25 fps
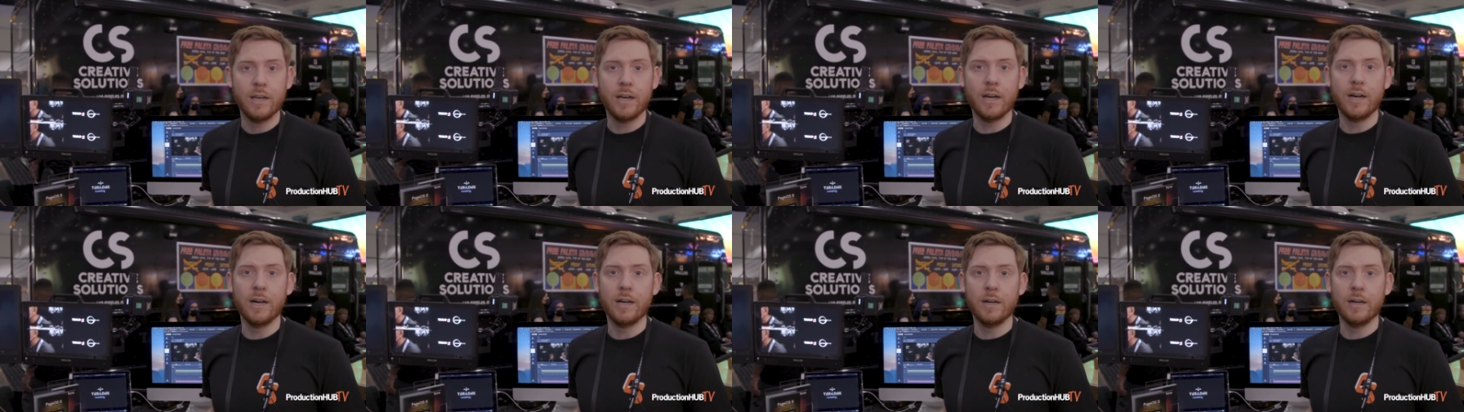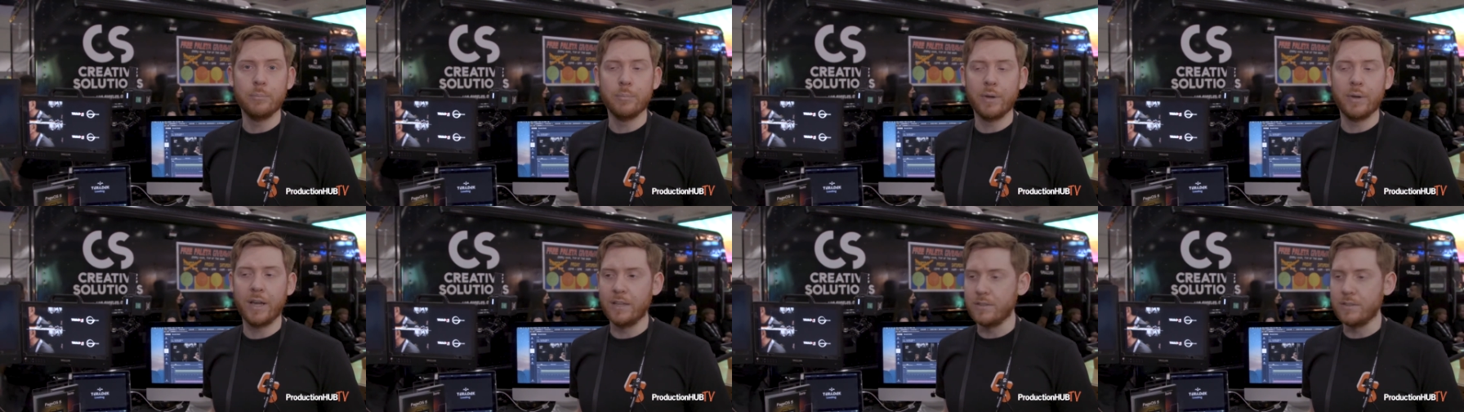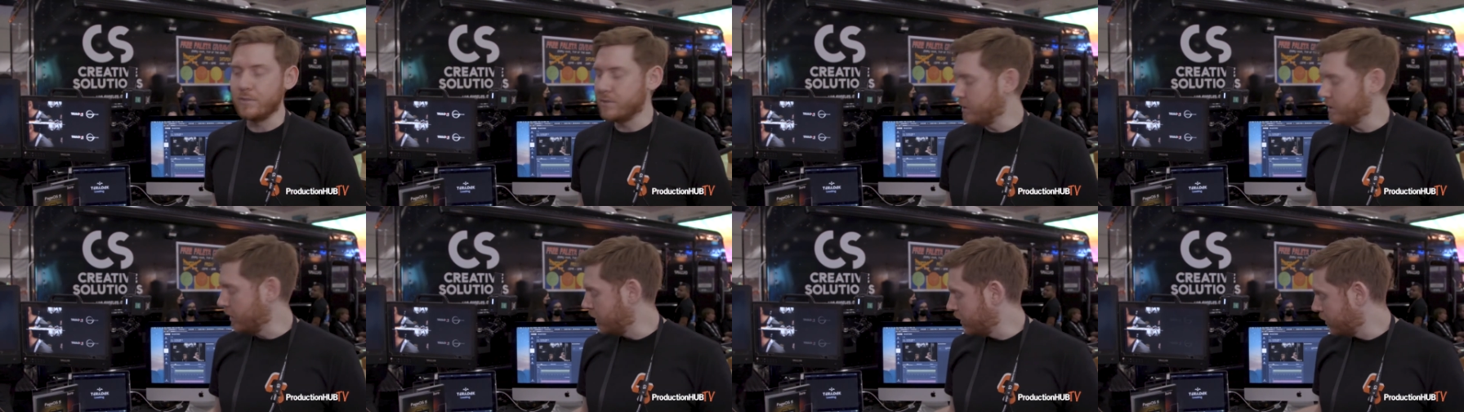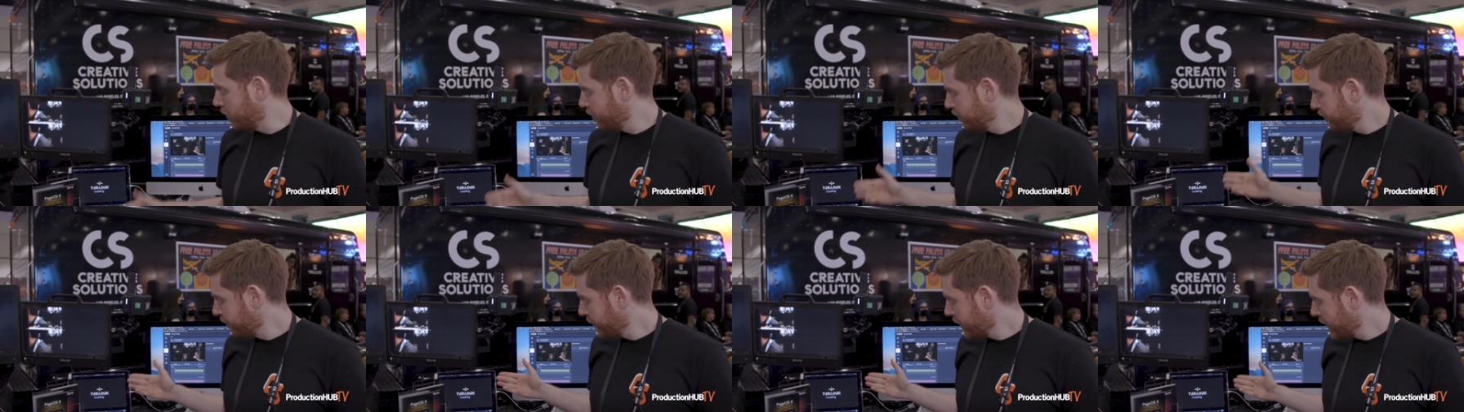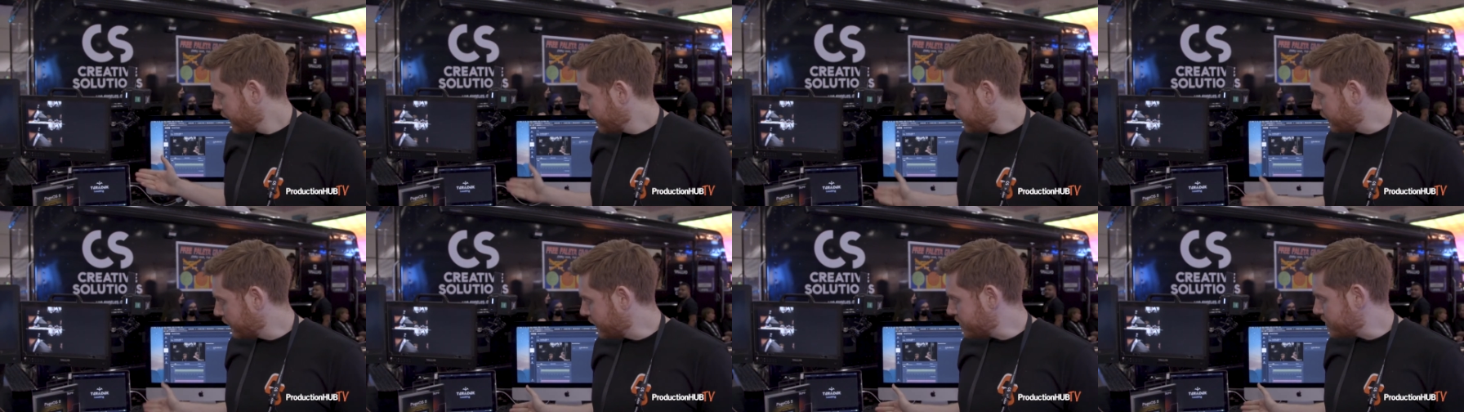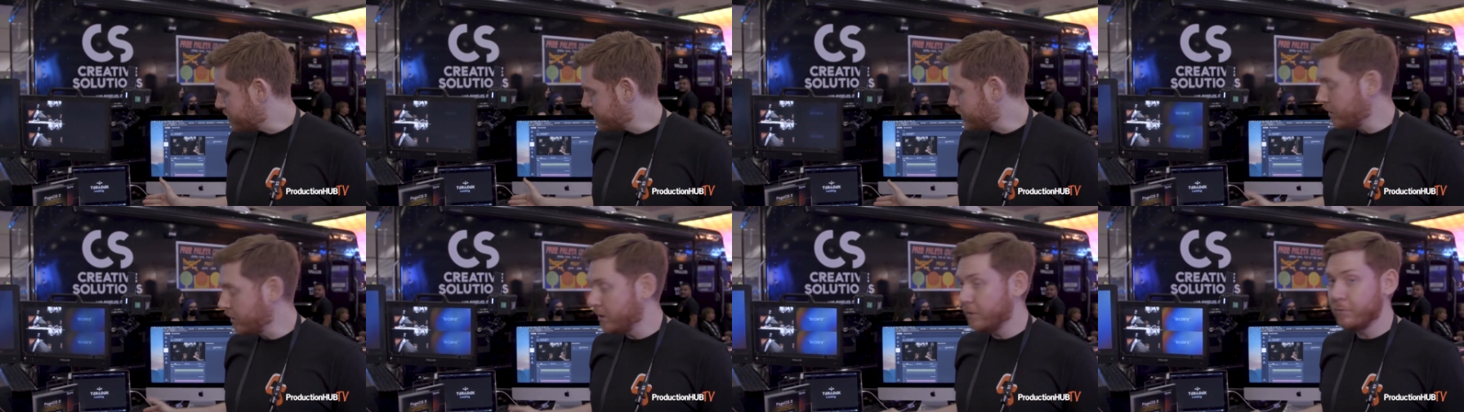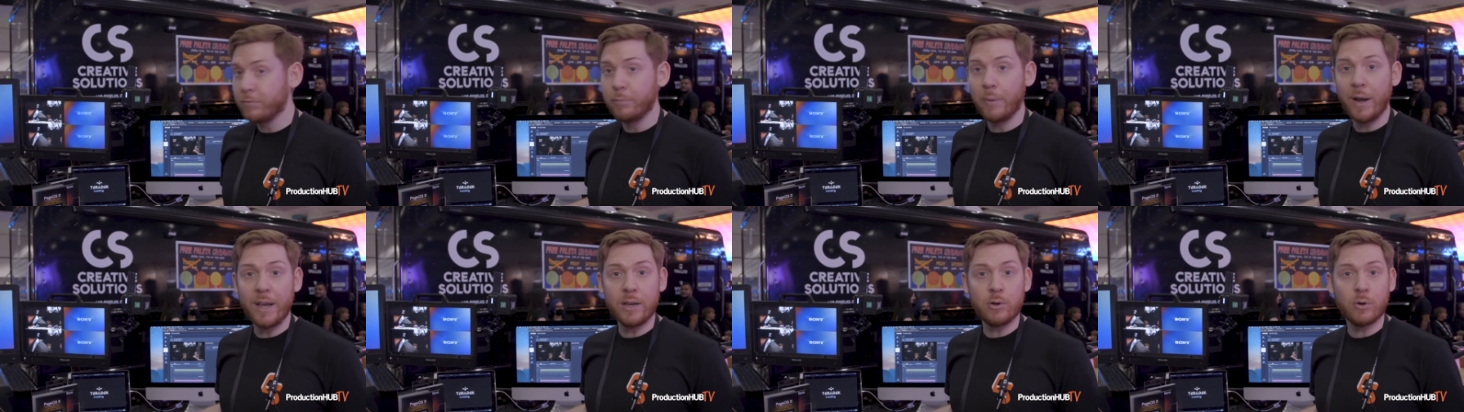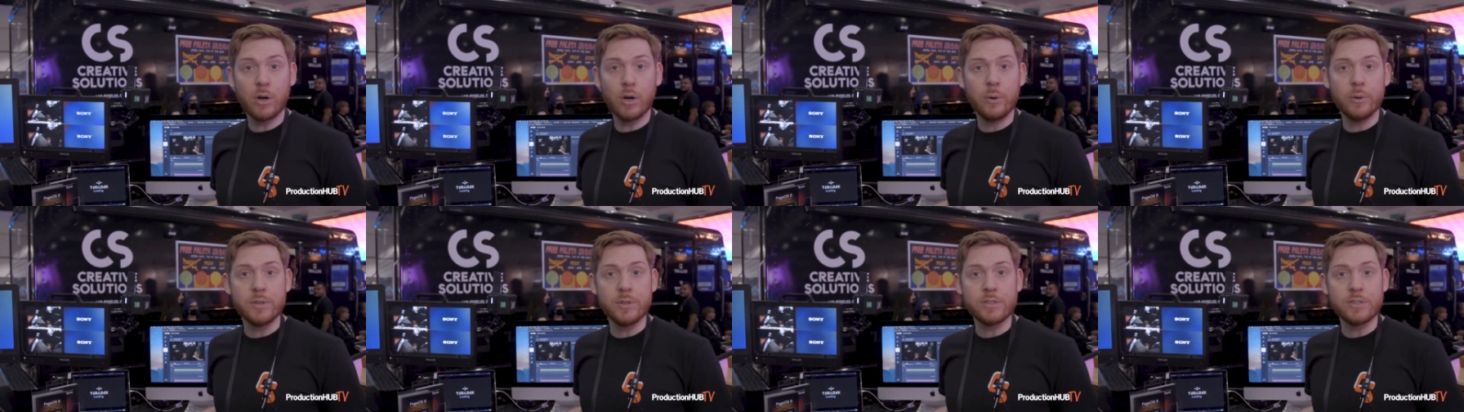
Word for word: Um, and so the Serv Micro